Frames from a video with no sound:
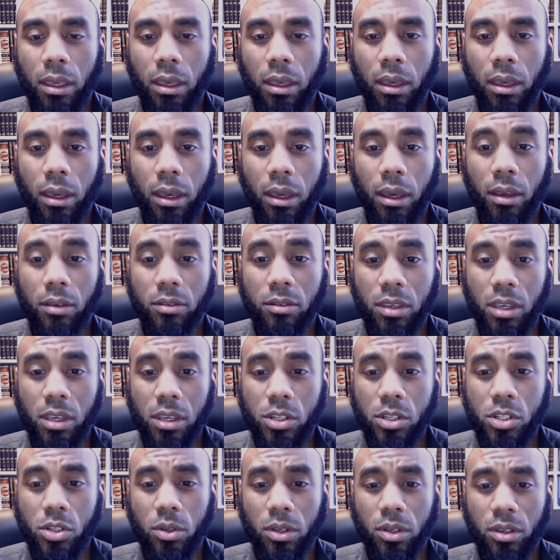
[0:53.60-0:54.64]
has
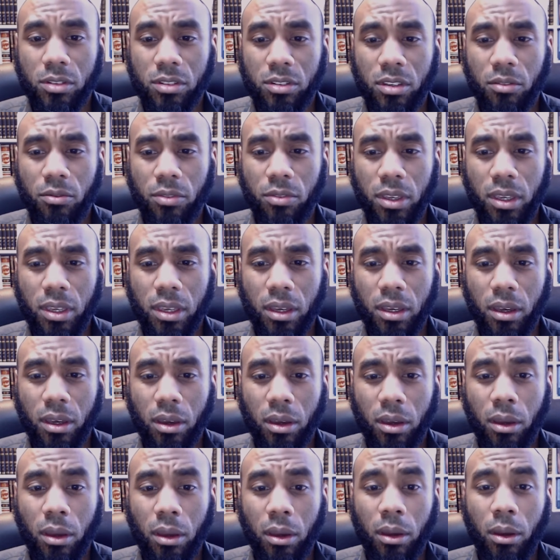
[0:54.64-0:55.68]
issued a severe
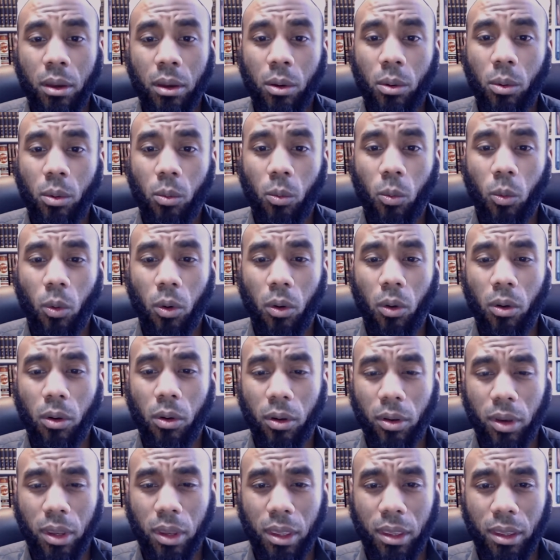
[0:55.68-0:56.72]

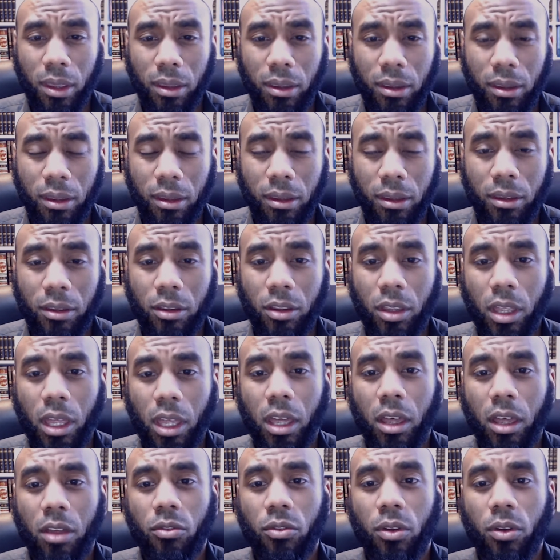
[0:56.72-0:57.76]
warning
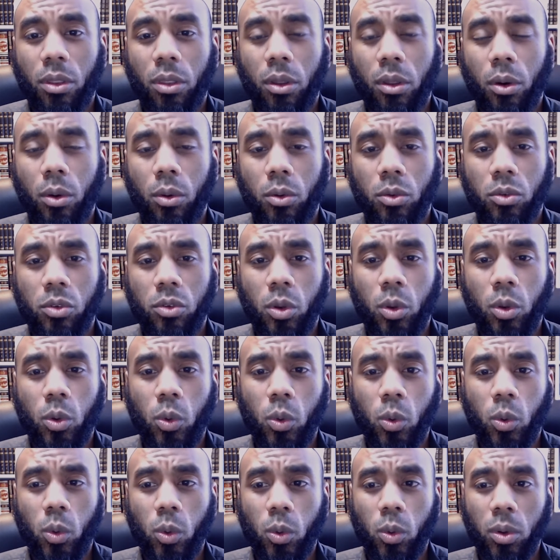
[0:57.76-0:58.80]
for those
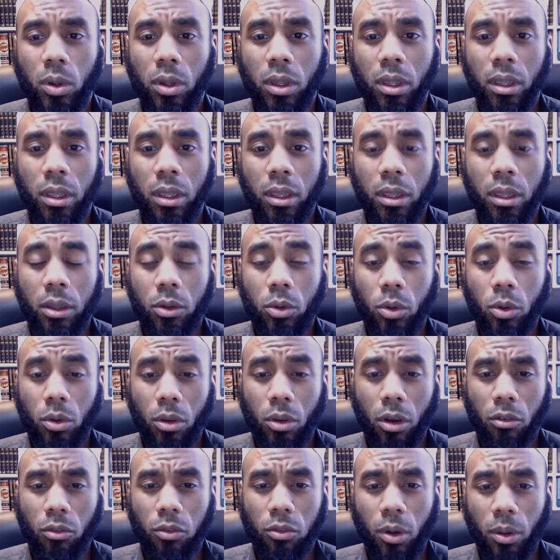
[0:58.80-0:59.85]
who do
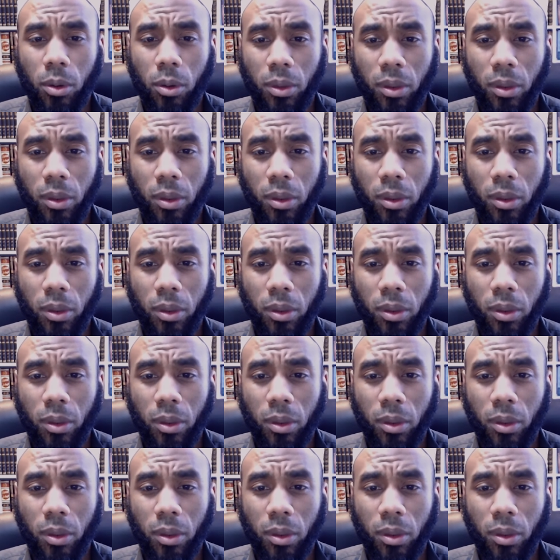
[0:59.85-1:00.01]
not follow the